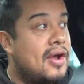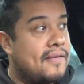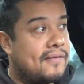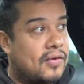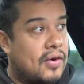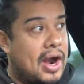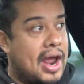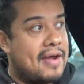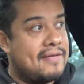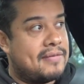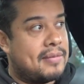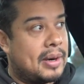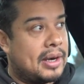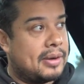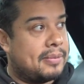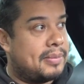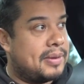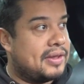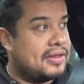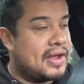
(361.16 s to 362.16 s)
for everybody
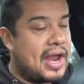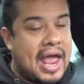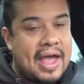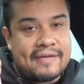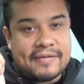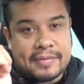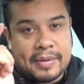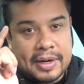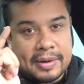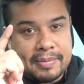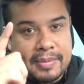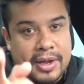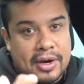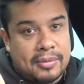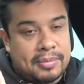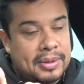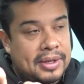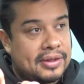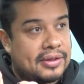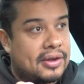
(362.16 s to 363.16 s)
to be there. Everybody
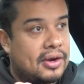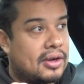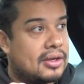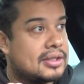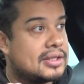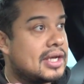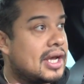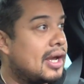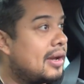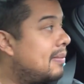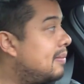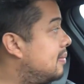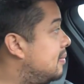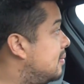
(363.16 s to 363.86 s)
better be there on time.